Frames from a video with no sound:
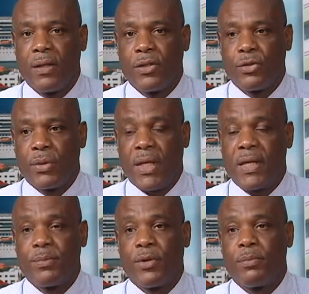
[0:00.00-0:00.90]
So that
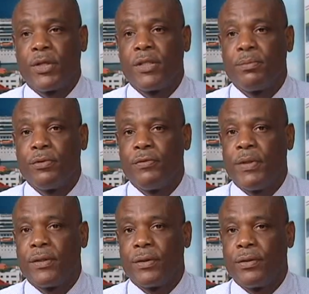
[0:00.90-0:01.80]
has brought much
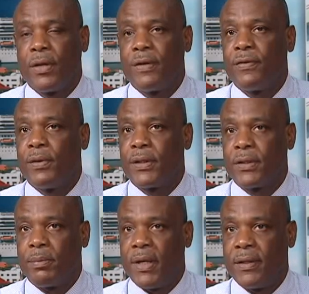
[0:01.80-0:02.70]
improvement to the grant for water
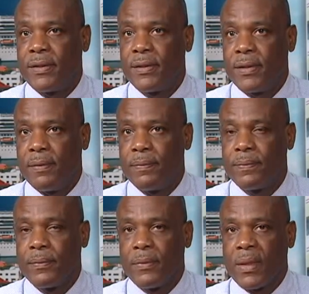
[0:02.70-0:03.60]
supply system.
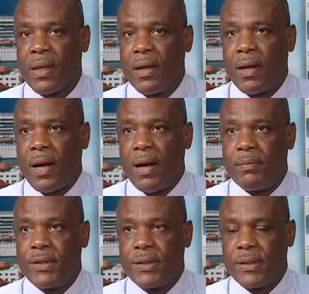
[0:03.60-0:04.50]

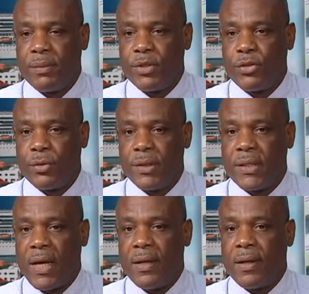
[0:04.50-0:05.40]
The system is so
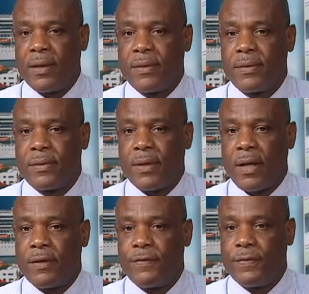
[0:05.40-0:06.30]
designed that
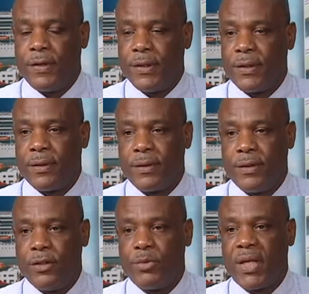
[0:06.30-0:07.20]
at a later
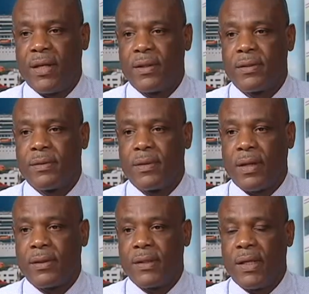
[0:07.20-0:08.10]
stage we can
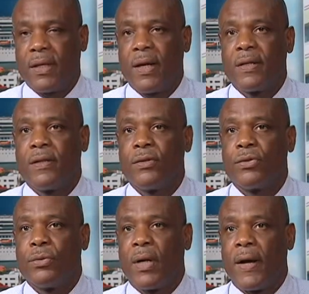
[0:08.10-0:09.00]
extend that
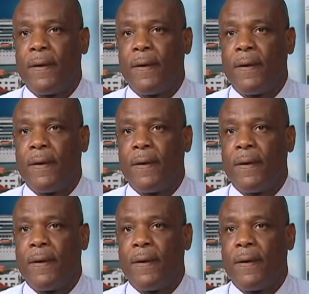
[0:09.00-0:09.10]
into